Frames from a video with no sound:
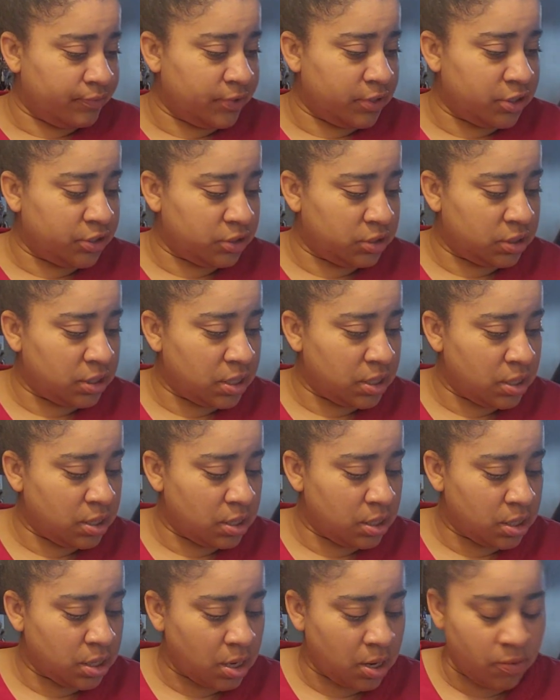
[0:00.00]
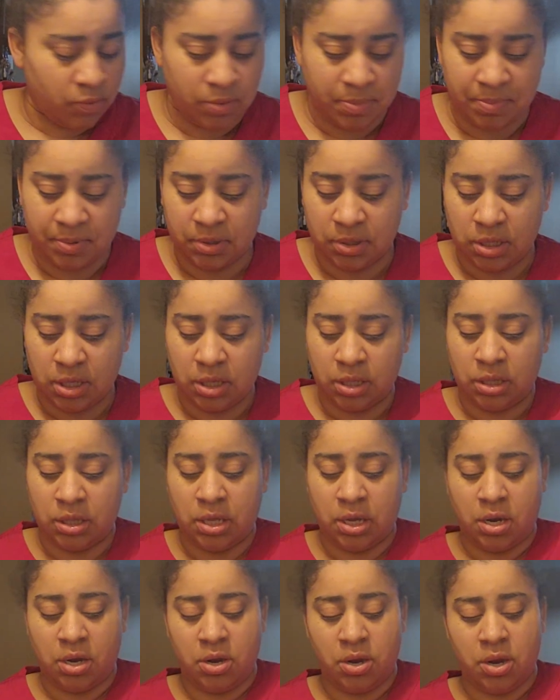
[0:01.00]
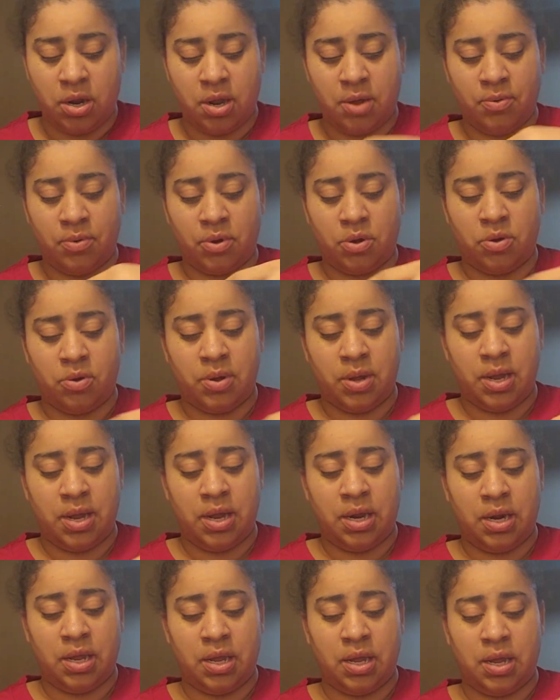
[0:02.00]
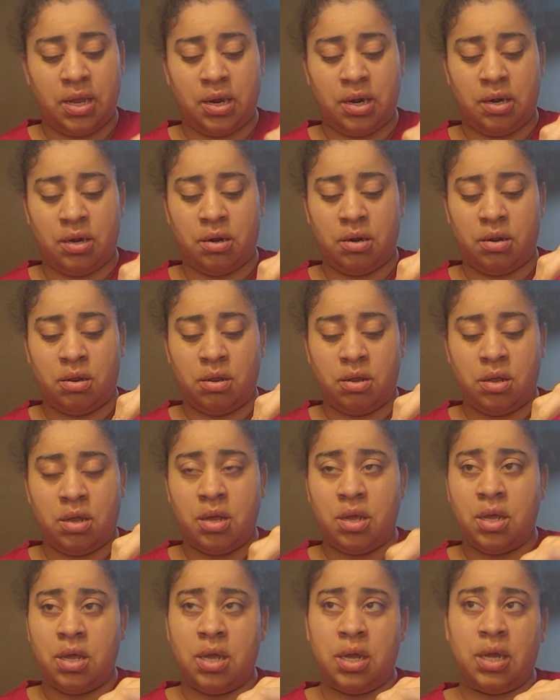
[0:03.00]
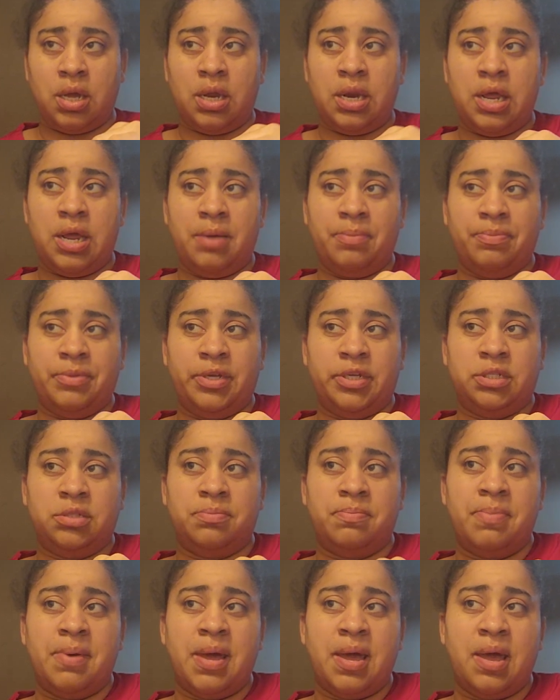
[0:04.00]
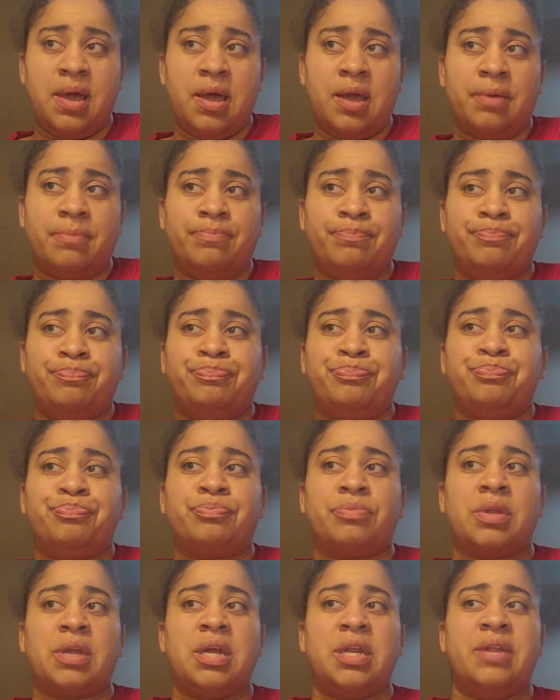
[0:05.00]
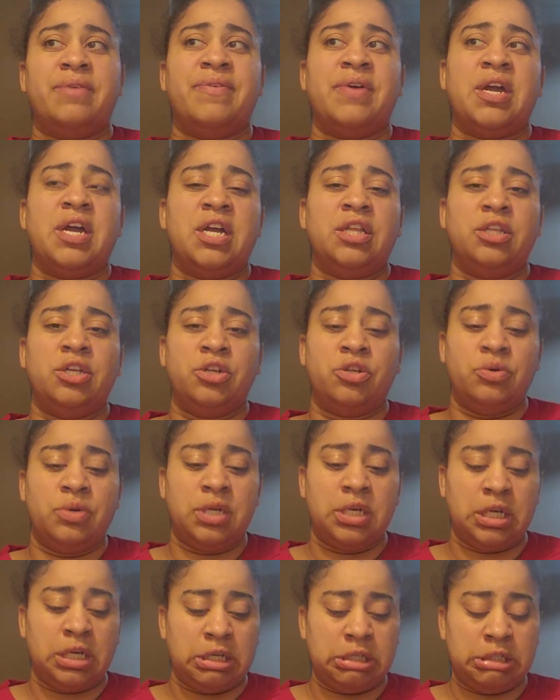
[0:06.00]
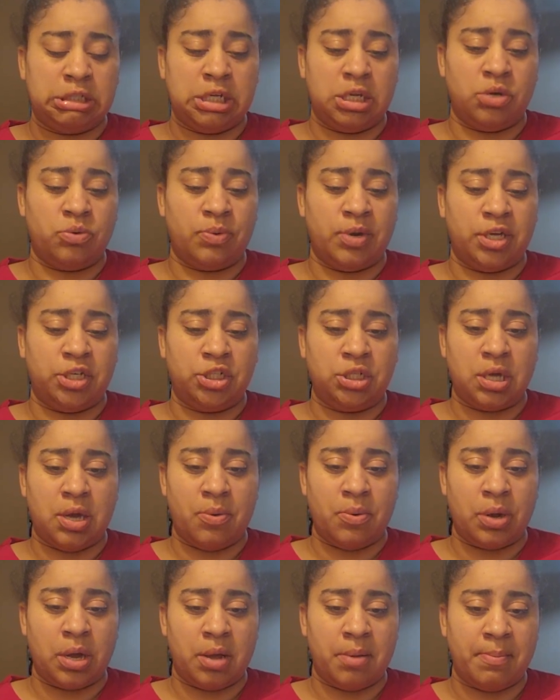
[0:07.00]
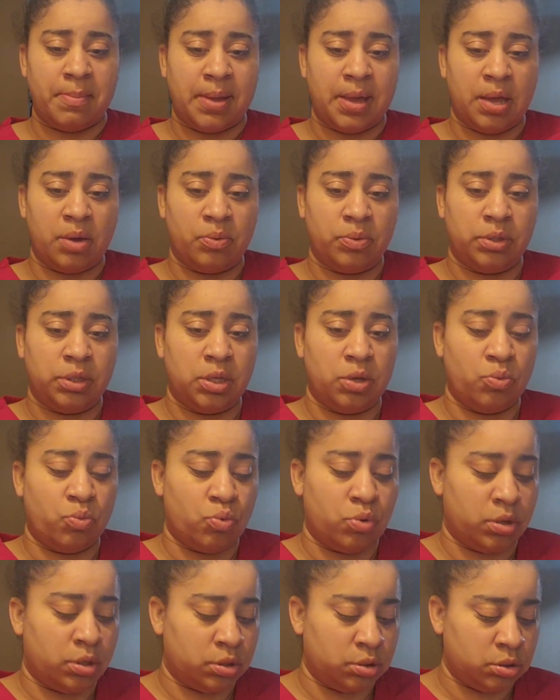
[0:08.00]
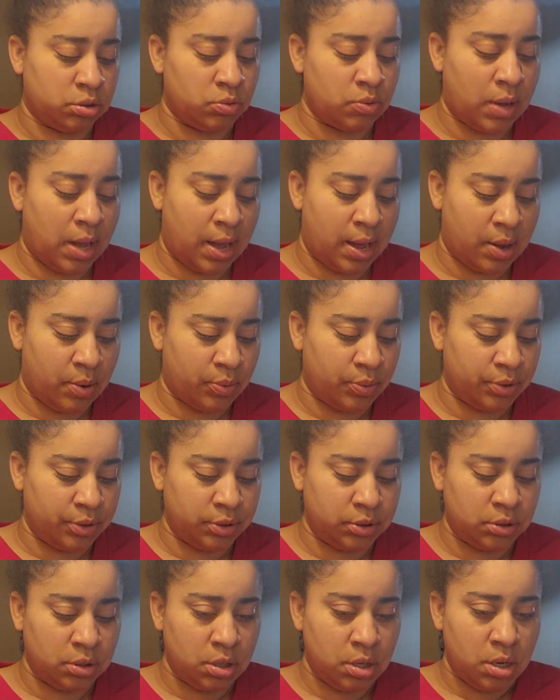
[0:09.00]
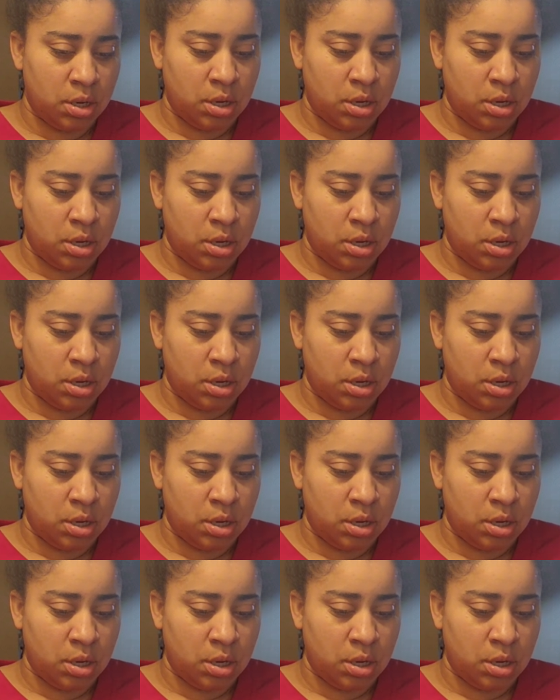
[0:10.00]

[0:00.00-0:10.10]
flushed it. I'll put it there. I will go ahead and clamp this back. And if I have to do any continuation, I will come back within 1 or 2 hours